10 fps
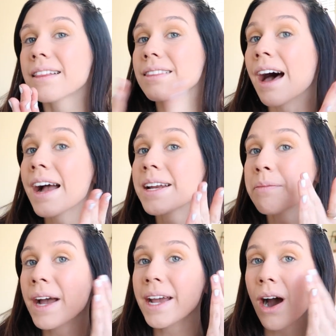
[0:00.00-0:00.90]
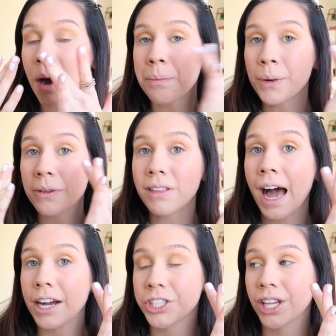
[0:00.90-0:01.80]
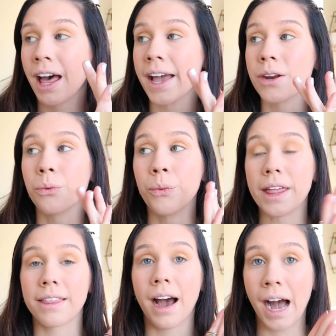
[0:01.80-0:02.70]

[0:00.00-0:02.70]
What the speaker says: Line my upper lash line with